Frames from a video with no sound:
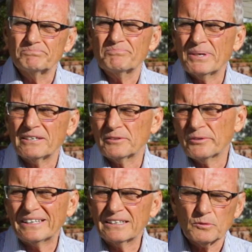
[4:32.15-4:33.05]

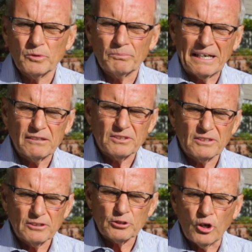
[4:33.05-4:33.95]
Penetrate Liquid
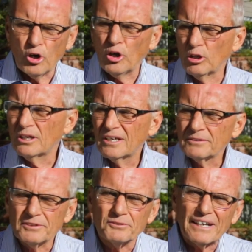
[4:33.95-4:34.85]
Biotiller, all
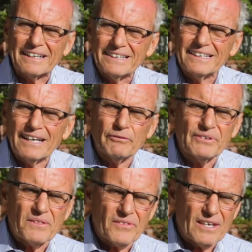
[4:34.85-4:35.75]
to try to get
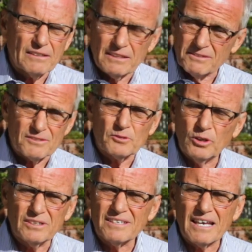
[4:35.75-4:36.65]
the
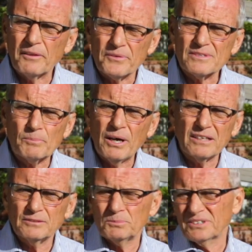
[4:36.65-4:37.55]
soil as healthy as
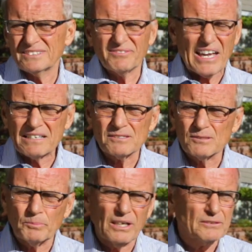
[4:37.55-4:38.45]
possible, as fast as
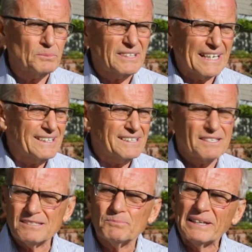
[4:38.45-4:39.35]
possible, and get
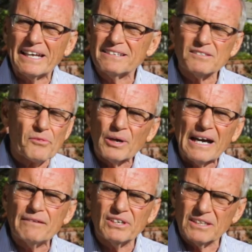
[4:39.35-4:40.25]
these plants
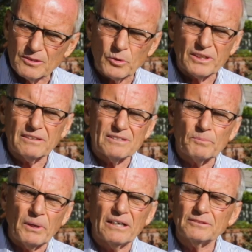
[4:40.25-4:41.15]
thriving as quickly as
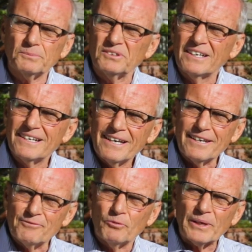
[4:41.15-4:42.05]
possible.
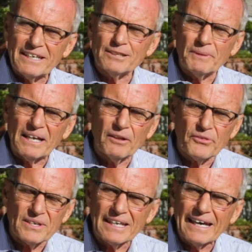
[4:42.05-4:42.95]
If we get them
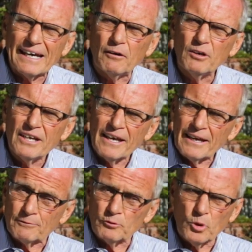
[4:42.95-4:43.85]
healthy now
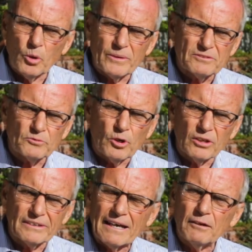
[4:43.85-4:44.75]
and growing
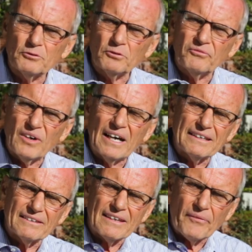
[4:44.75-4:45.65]
strong now, you'll
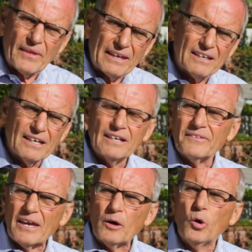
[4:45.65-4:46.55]
find that they
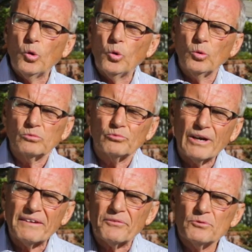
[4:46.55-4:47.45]
hold
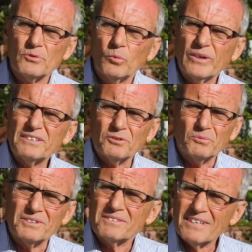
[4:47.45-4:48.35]
right through the winter
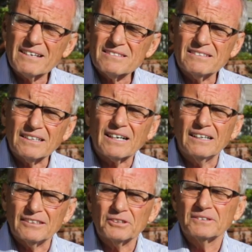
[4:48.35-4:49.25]
with excellent
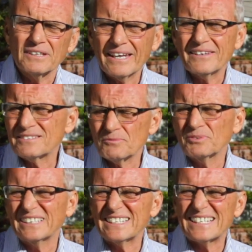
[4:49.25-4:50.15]
color, and that's
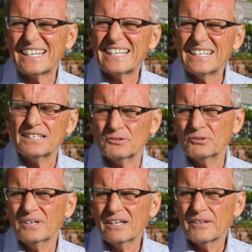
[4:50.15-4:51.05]
really the key to
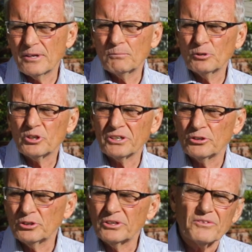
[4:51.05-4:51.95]
them looking
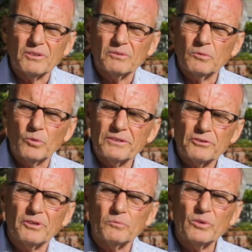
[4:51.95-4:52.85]
good in the
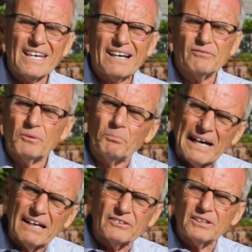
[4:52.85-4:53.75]
winter. And we have a
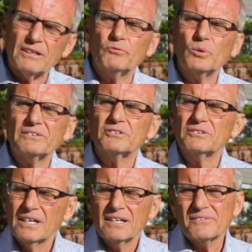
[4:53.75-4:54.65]
mild enough winter
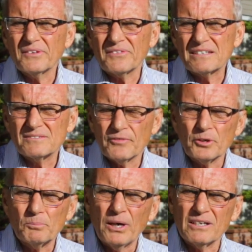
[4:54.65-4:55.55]
that that's
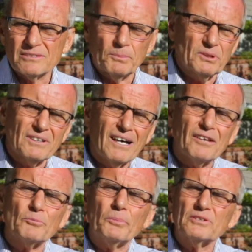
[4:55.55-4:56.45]
very possible.
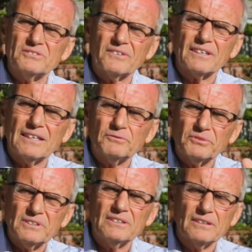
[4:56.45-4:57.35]
Other parts of the
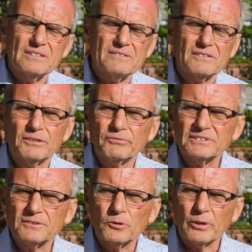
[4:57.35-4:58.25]
country is a different
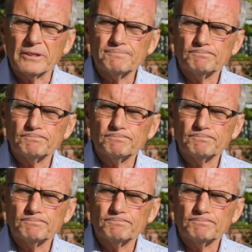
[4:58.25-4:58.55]
story.